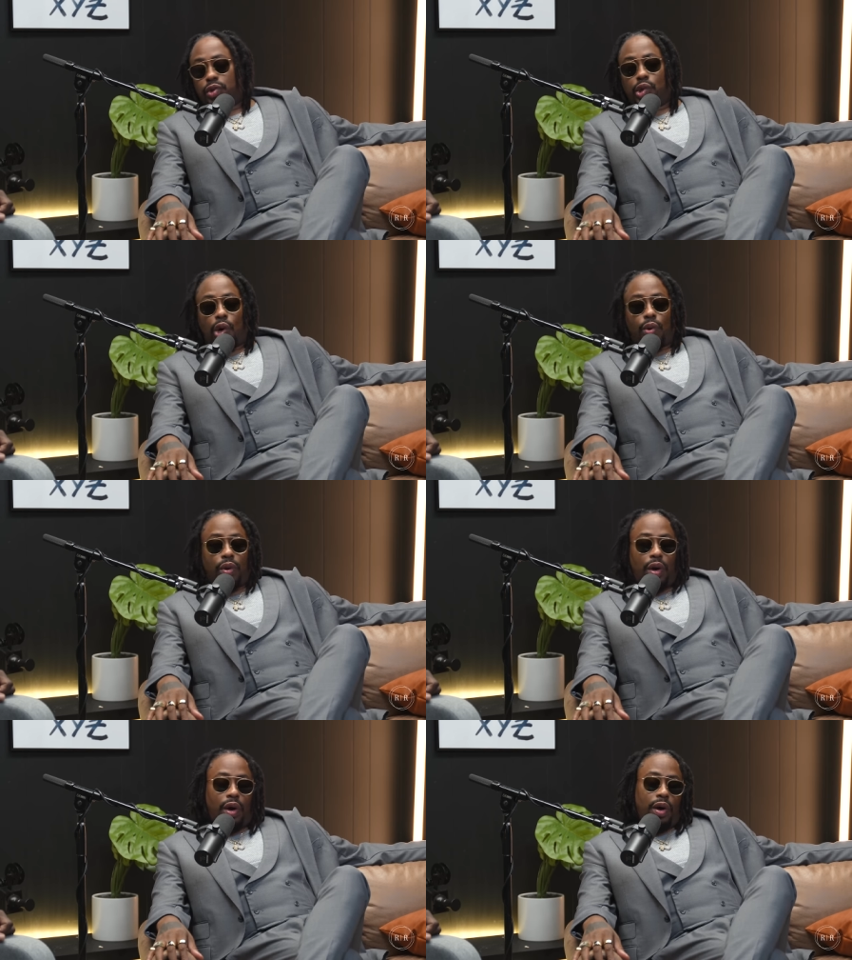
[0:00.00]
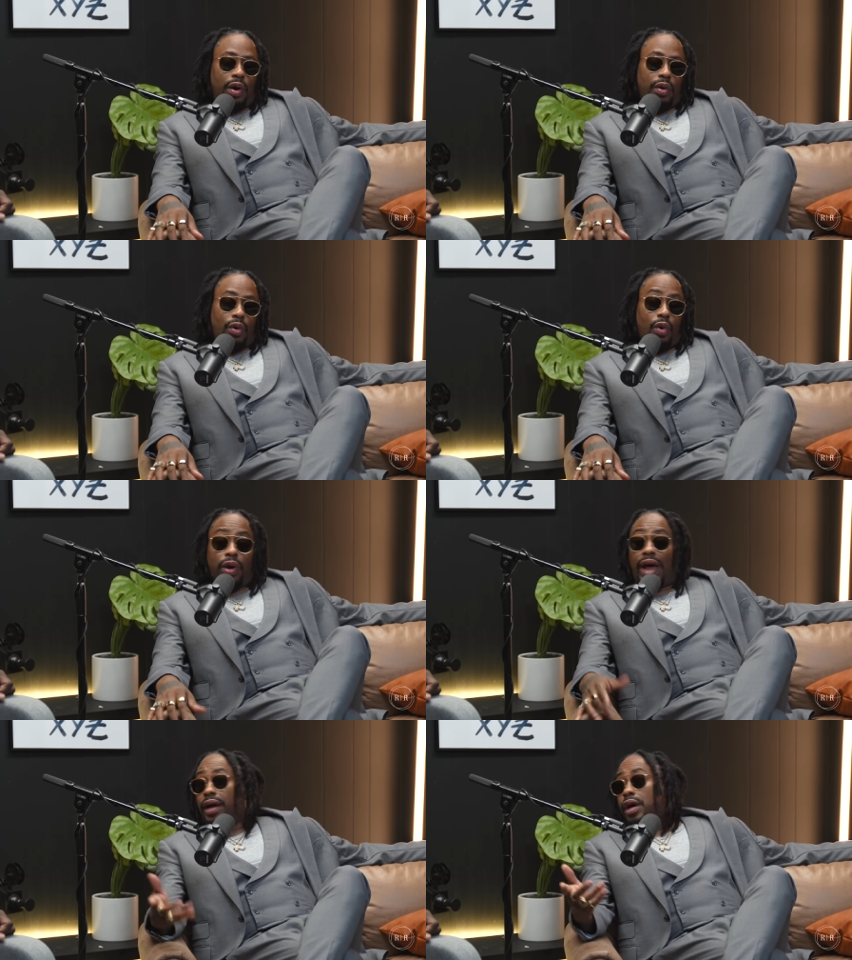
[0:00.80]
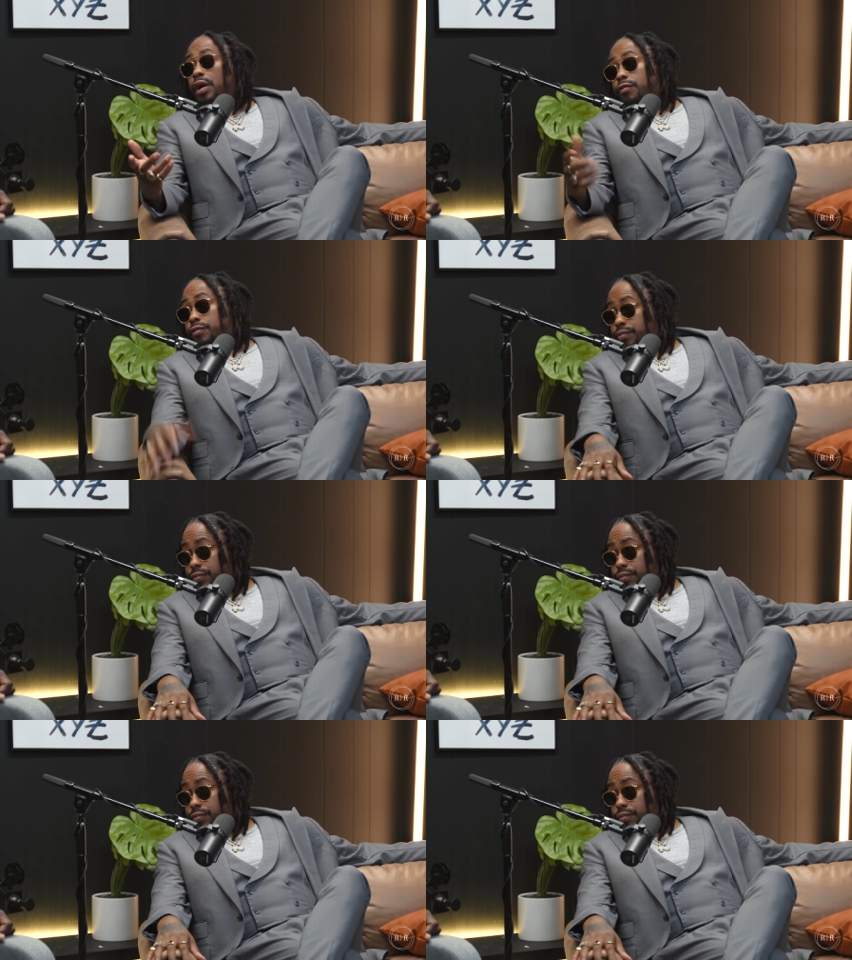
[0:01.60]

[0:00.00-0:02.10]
You know, or lack of.